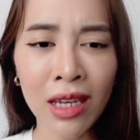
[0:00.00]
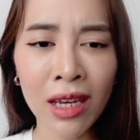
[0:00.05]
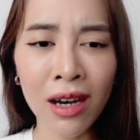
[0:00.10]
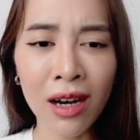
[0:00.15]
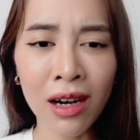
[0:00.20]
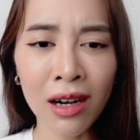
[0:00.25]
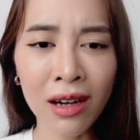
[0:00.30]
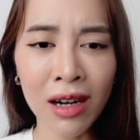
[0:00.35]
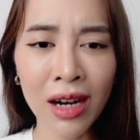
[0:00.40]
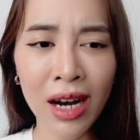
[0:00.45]

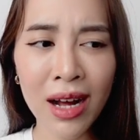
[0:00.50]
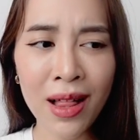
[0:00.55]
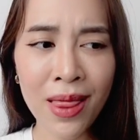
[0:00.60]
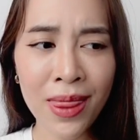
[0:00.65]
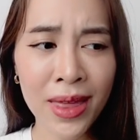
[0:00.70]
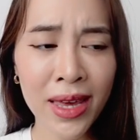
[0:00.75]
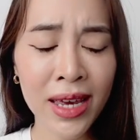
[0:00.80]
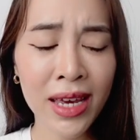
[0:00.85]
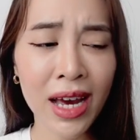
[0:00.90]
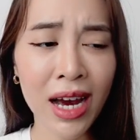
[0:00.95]
uh, I
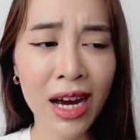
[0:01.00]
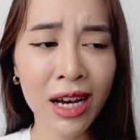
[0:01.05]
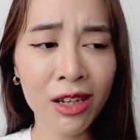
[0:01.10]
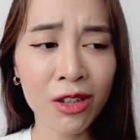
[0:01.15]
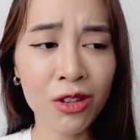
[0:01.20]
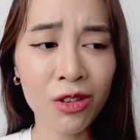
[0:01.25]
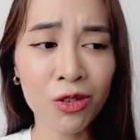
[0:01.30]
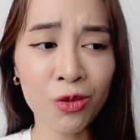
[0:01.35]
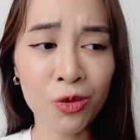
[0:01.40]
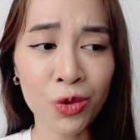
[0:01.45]
think I
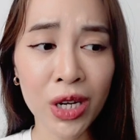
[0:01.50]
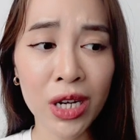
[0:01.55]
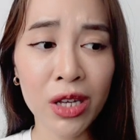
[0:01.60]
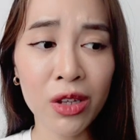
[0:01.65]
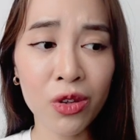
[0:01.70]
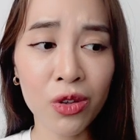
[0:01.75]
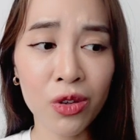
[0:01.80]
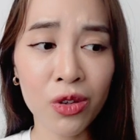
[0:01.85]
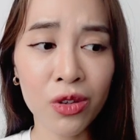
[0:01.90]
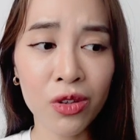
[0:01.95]

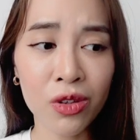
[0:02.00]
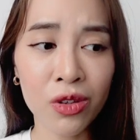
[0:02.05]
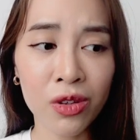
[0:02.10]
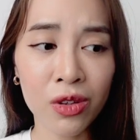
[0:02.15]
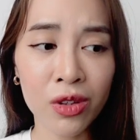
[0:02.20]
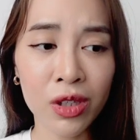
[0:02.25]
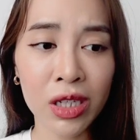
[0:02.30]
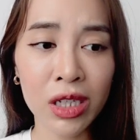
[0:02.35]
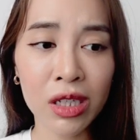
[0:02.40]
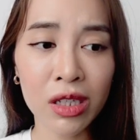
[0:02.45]
really
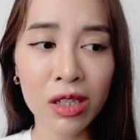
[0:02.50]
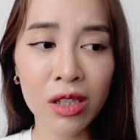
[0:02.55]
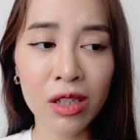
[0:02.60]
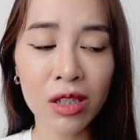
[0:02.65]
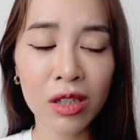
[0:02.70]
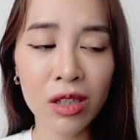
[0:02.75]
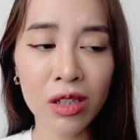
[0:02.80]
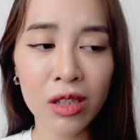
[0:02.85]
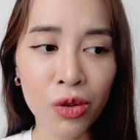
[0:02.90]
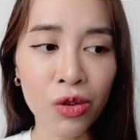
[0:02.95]
did
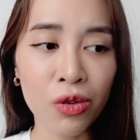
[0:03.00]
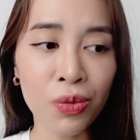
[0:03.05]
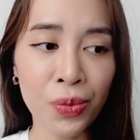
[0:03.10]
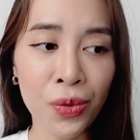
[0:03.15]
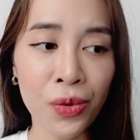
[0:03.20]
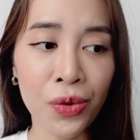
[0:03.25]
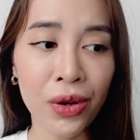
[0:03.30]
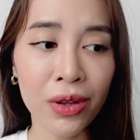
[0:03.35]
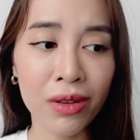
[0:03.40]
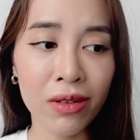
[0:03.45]
those
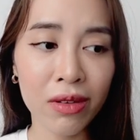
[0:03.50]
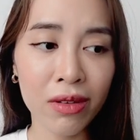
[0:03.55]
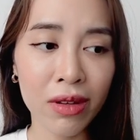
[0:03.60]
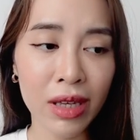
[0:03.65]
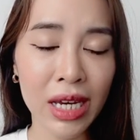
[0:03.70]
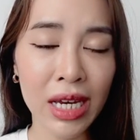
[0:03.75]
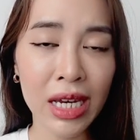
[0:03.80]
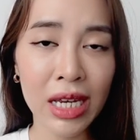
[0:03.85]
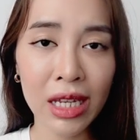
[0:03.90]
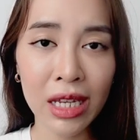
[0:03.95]
points
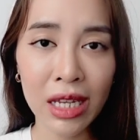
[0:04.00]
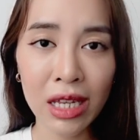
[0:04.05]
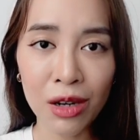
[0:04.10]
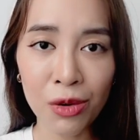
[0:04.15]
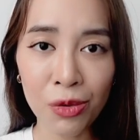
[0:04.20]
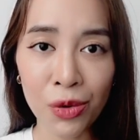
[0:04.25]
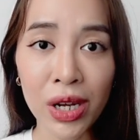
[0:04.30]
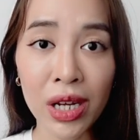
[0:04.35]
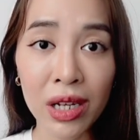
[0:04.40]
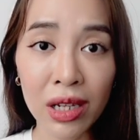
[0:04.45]
in
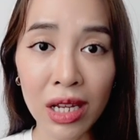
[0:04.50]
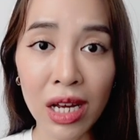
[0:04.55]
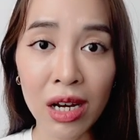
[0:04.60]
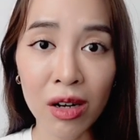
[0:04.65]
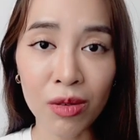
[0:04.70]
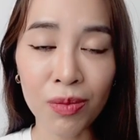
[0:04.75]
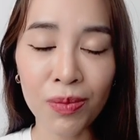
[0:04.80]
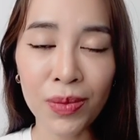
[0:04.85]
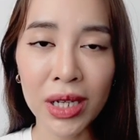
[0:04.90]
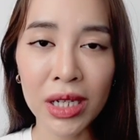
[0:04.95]
read
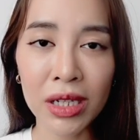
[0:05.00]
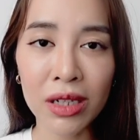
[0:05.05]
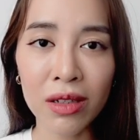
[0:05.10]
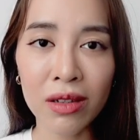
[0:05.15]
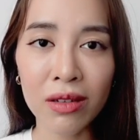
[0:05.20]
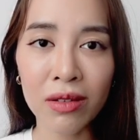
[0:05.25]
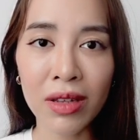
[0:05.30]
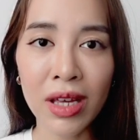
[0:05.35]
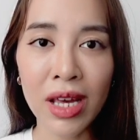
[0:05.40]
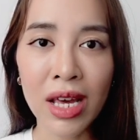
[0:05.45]
aloud
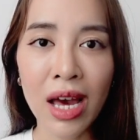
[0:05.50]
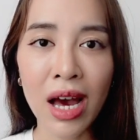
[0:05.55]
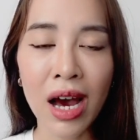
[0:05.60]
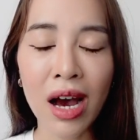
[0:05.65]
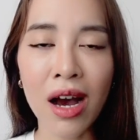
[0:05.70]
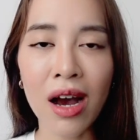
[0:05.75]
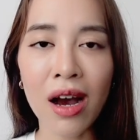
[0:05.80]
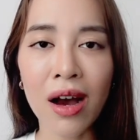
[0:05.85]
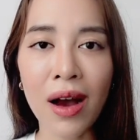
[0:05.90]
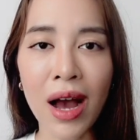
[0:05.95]
because
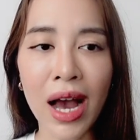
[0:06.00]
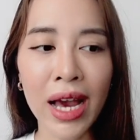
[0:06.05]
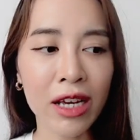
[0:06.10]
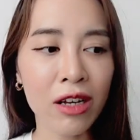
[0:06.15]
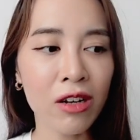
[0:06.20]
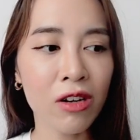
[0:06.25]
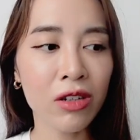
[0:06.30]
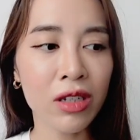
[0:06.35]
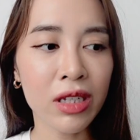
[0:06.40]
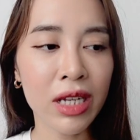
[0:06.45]
uh, I
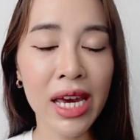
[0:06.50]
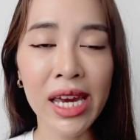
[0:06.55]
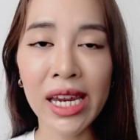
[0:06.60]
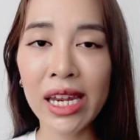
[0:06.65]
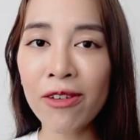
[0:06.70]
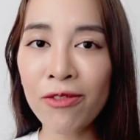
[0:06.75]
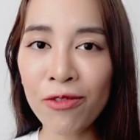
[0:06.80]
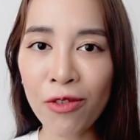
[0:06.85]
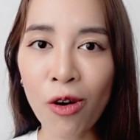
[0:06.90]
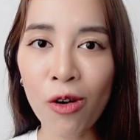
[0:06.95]
got
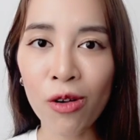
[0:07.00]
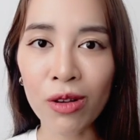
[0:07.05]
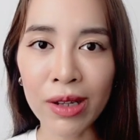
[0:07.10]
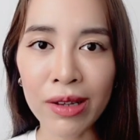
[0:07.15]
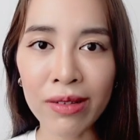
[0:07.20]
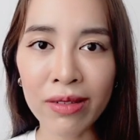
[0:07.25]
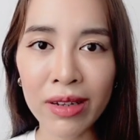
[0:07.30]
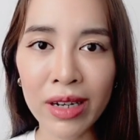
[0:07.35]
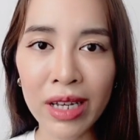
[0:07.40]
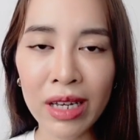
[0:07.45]
84
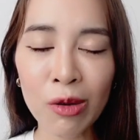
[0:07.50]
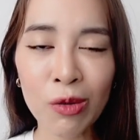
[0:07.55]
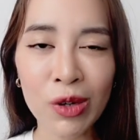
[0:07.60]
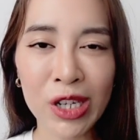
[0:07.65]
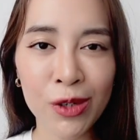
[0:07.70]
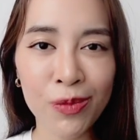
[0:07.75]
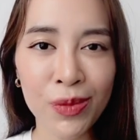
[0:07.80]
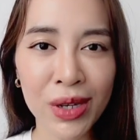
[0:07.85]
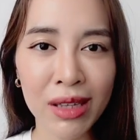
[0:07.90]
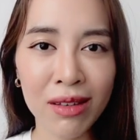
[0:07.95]
listening,
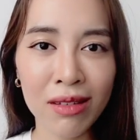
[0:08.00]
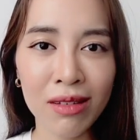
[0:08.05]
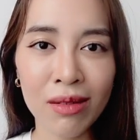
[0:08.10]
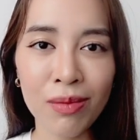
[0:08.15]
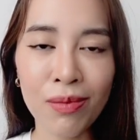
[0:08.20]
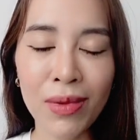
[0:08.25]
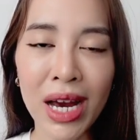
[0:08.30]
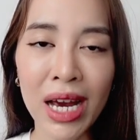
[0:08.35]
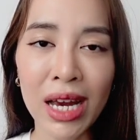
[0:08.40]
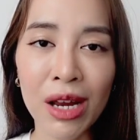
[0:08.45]
which means
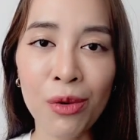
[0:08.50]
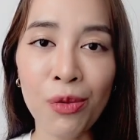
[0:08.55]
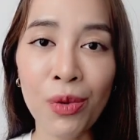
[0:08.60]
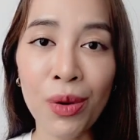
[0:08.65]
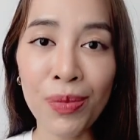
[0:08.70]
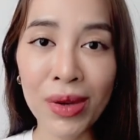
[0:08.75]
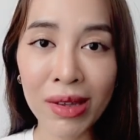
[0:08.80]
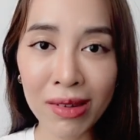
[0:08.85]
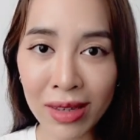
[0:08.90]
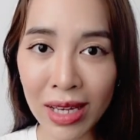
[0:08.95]
my
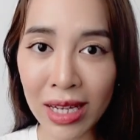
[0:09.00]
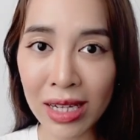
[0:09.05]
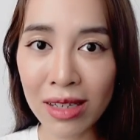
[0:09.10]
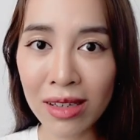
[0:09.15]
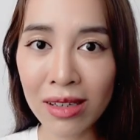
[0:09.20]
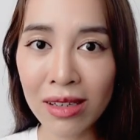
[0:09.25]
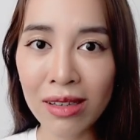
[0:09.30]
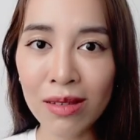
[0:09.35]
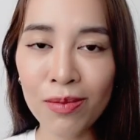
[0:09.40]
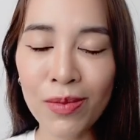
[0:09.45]
repeat
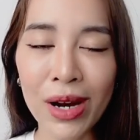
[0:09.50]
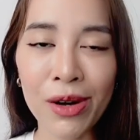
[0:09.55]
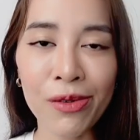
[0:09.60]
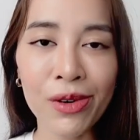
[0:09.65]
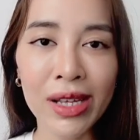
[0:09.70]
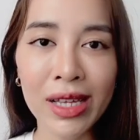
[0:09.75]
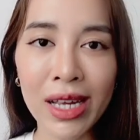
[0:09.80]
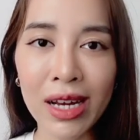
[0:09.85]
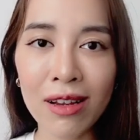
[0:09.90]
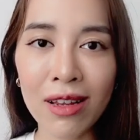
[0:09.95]
sentence, my
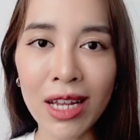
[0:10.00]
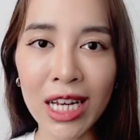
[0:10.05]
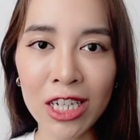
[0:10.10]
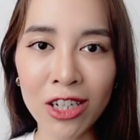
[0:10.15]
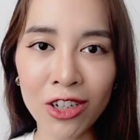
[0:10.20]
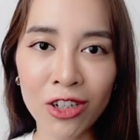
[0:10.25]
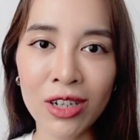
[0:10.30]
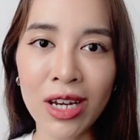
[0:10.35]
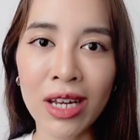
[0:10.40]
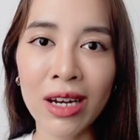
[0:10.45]
retell
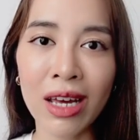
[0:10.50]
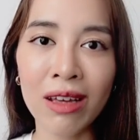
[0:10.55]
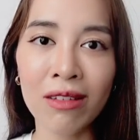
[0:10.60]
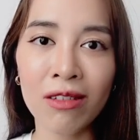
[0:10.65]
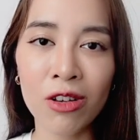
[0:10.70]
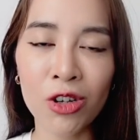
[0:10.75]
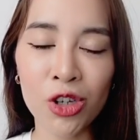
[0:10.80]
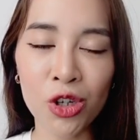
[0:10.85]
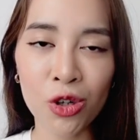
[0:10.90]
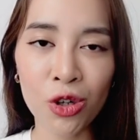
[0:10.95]
lecture, and
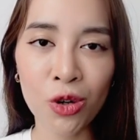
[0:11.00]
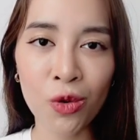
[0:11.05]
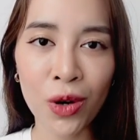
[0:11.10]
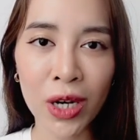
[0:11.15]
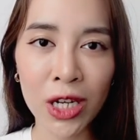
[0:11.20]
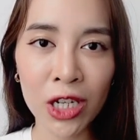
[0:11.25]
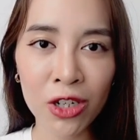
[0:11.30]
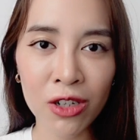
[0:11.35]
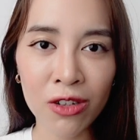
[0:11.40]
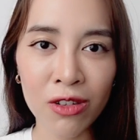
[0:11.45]
answer short
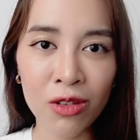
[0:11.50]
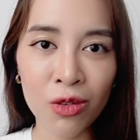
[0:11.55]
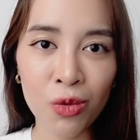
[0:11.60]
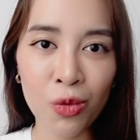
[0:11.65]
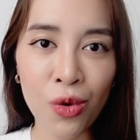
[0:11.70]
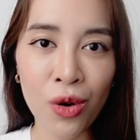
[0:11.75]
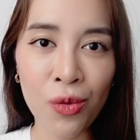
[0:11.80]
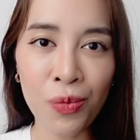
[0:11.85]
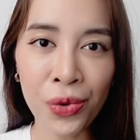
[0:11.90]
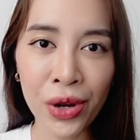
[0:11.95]
questions
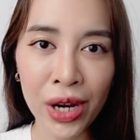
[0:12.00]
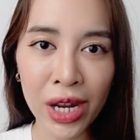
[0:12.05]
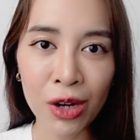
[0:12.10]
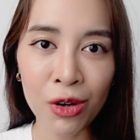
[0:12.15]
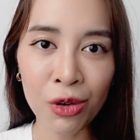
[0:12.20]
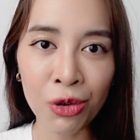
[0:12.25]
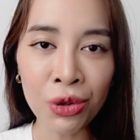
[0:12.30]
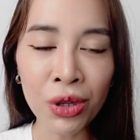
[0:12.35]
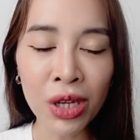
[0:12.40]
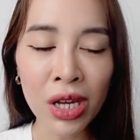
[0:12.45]
were pretty
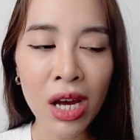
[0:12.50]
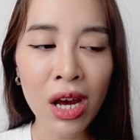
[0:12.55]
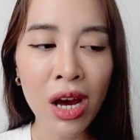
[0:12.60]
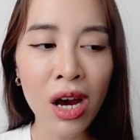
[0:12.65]
good.